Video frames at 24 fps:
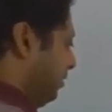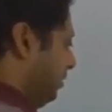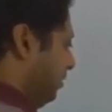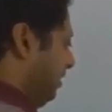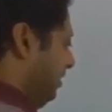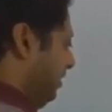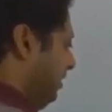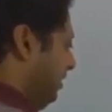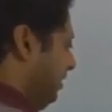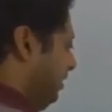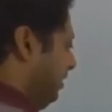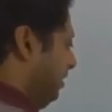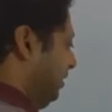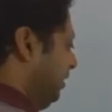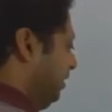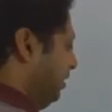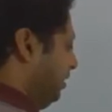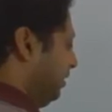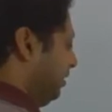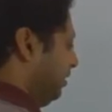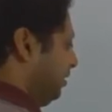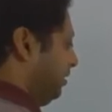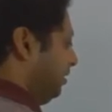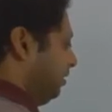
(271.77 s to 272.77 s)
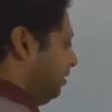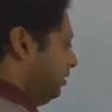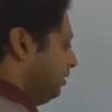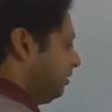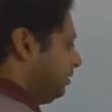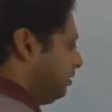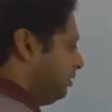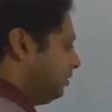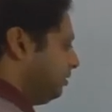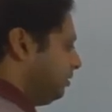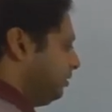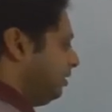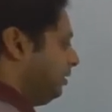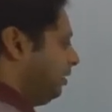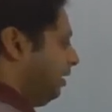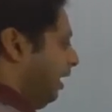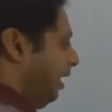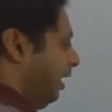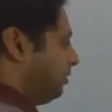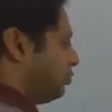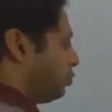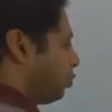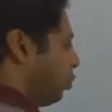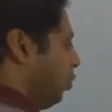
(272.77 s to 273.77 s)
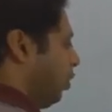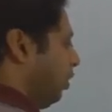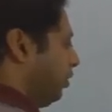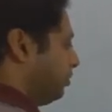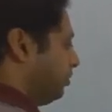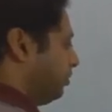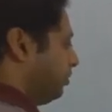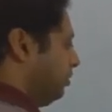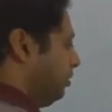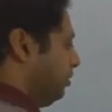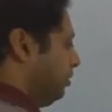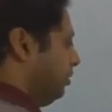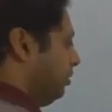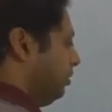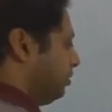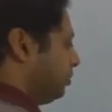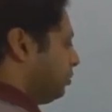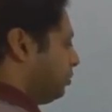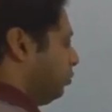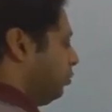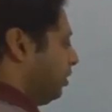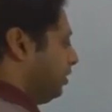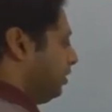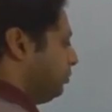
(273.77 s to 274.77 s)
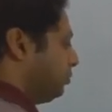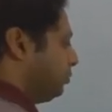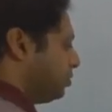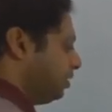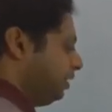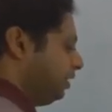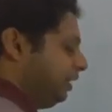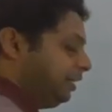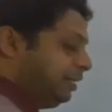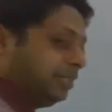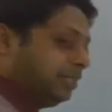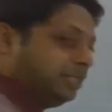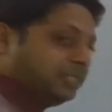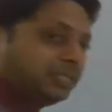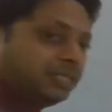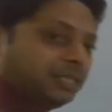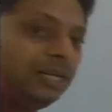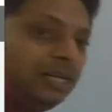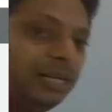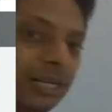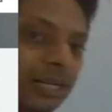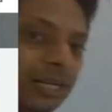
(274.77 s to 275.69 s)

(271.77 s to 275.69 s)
E, and so on. So what you see is,